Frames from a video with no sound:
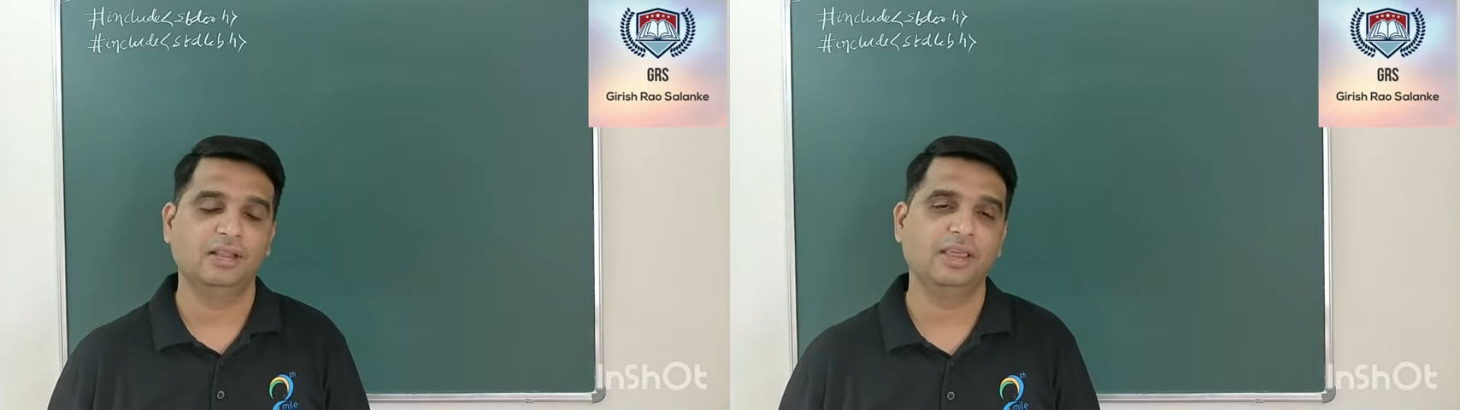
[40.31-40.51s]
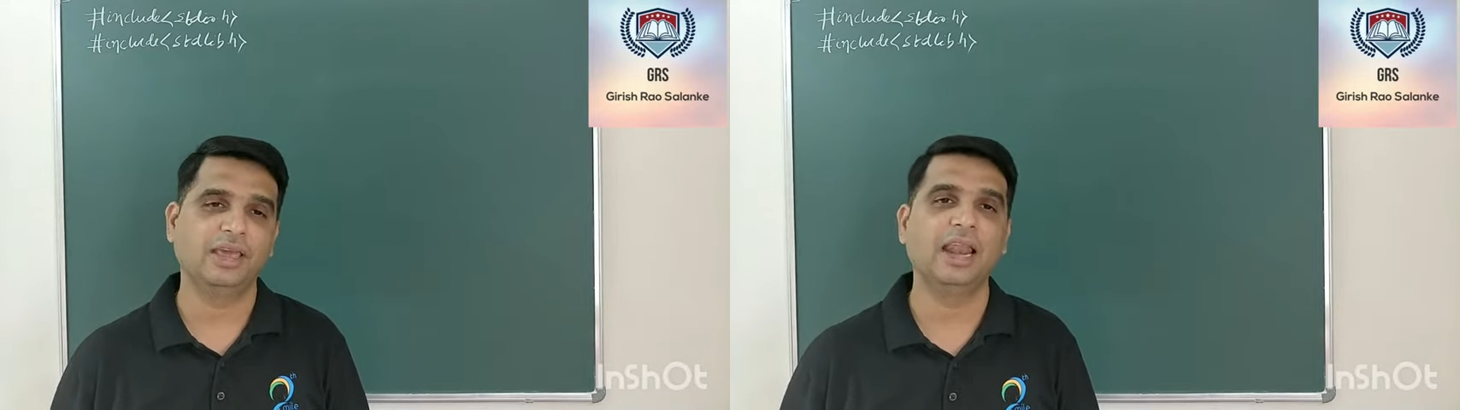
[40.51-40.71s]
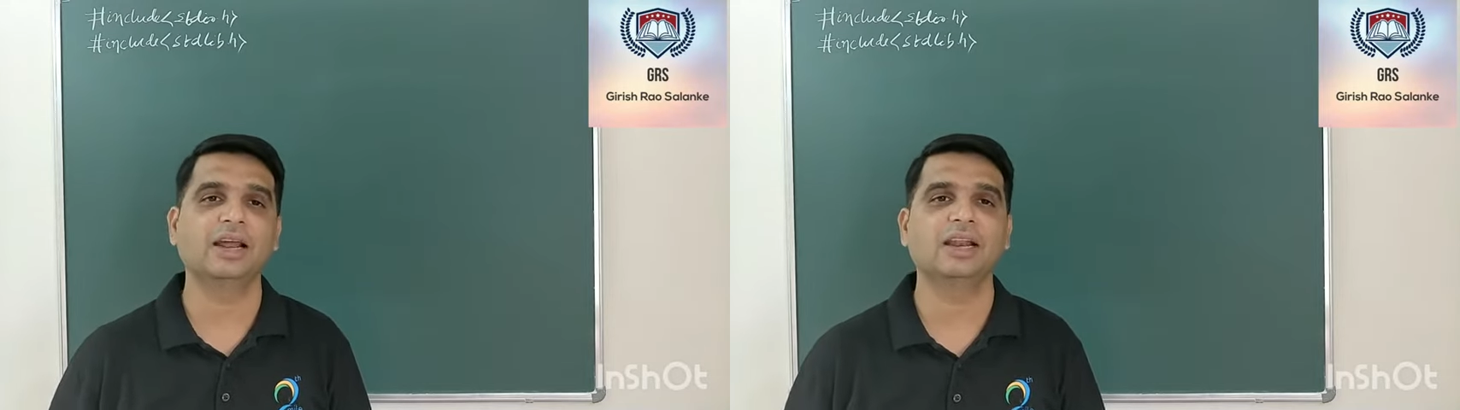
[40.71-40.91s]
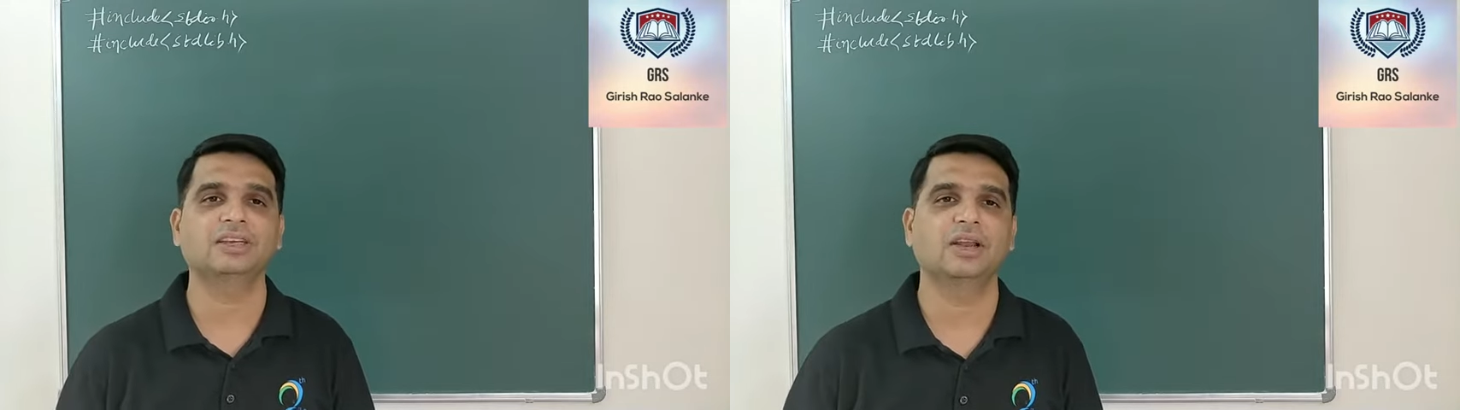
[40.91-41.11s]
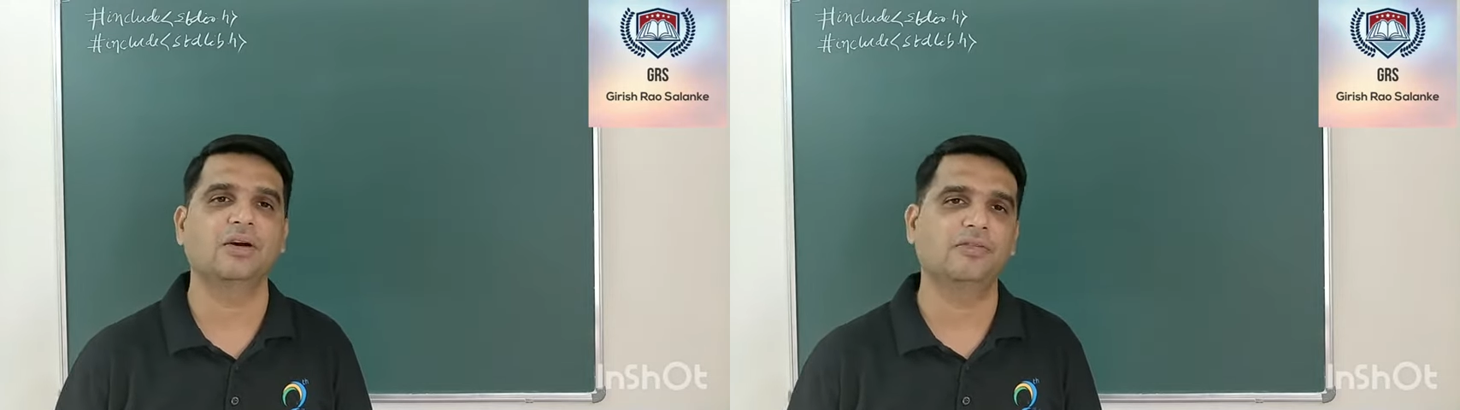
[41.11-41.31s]
the
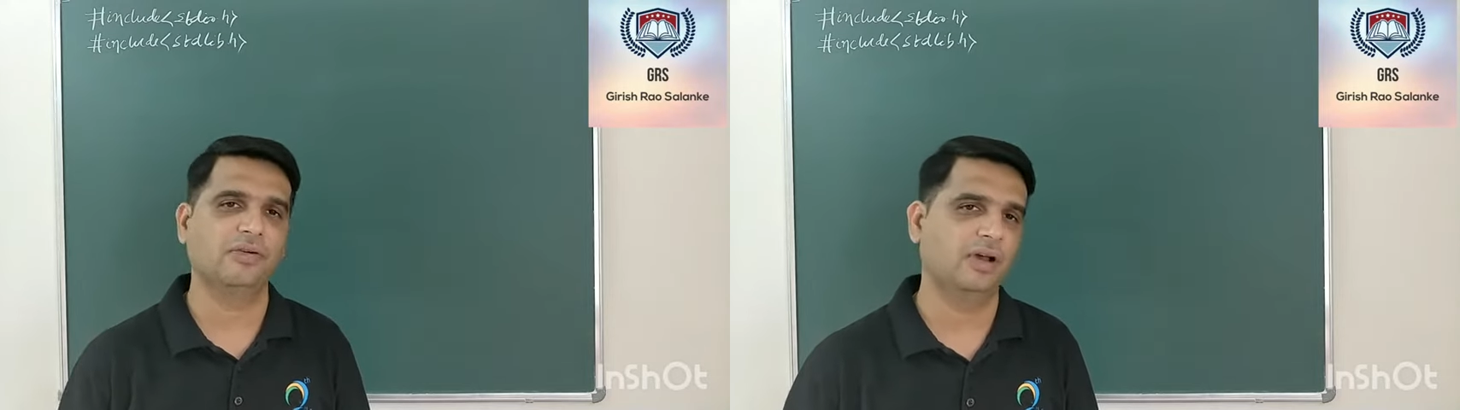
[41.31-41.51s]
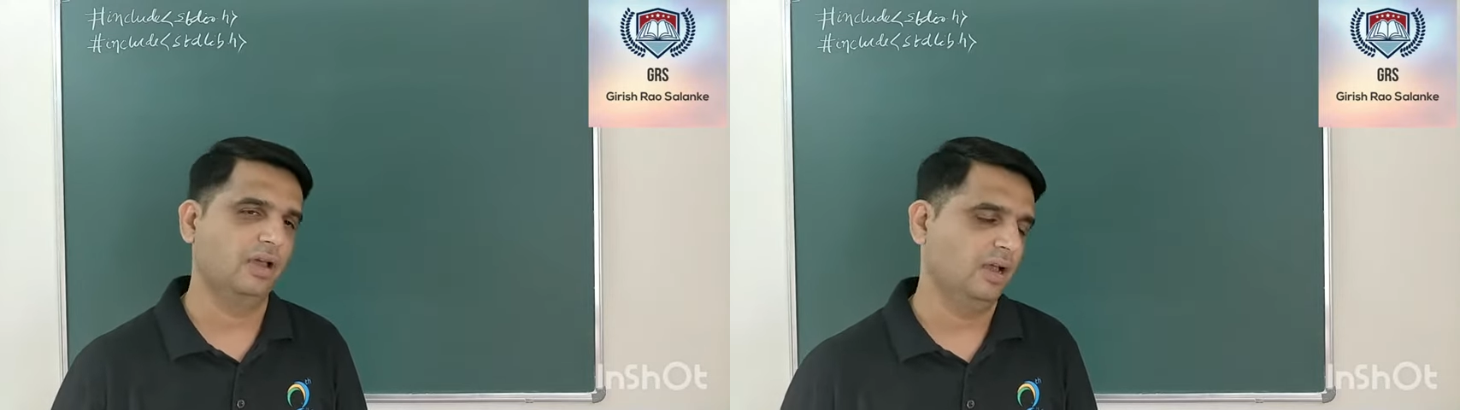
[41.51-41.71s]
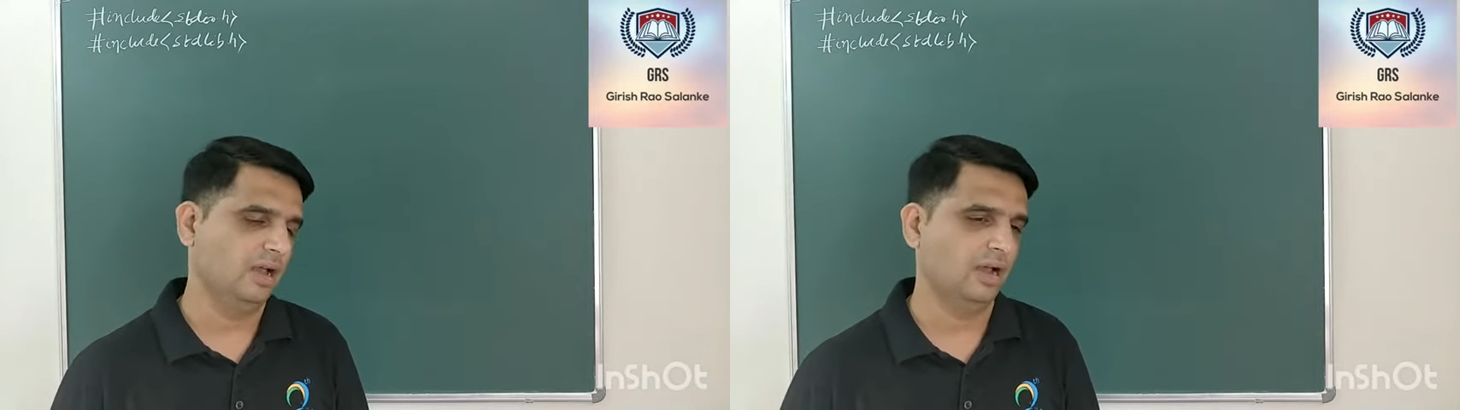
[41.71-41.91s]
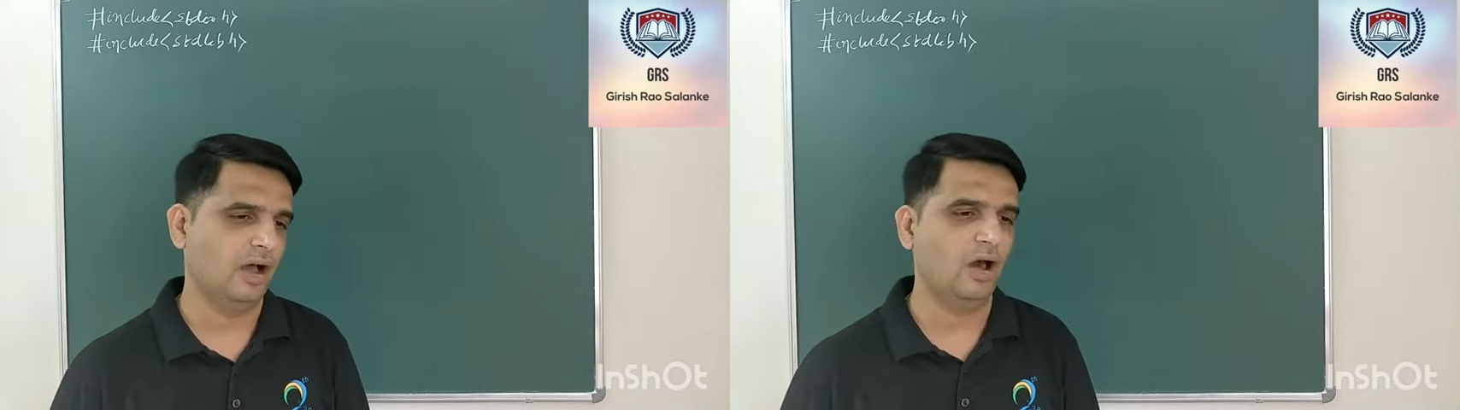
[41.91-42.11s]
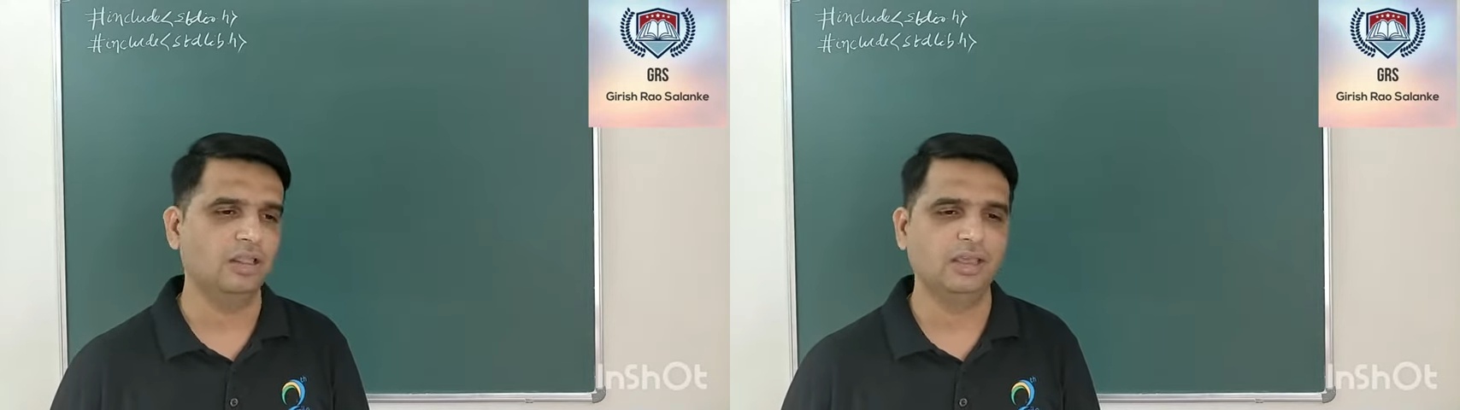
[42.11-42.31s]
calculation of
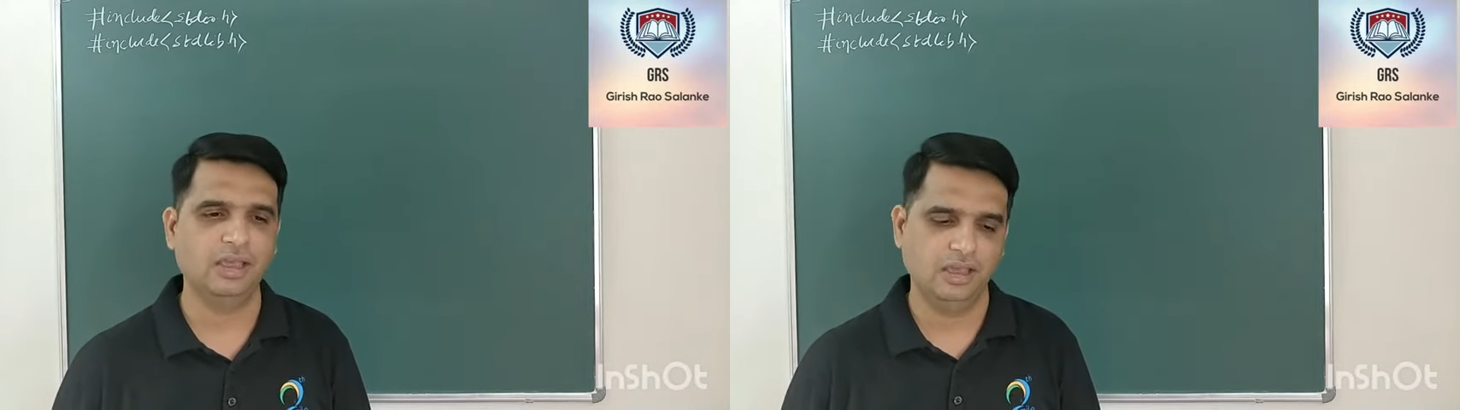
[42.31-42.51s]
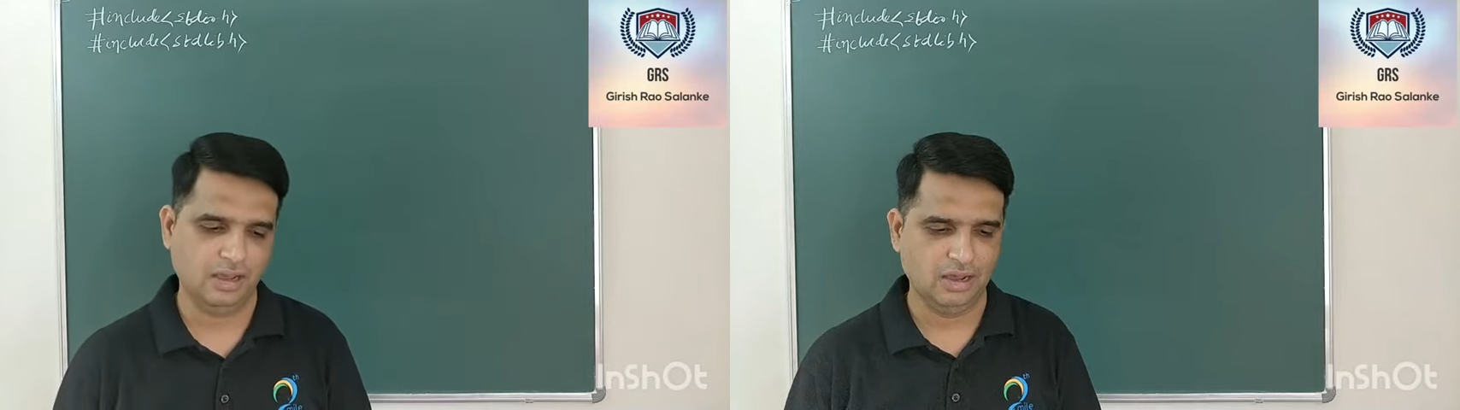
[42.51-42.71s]
all the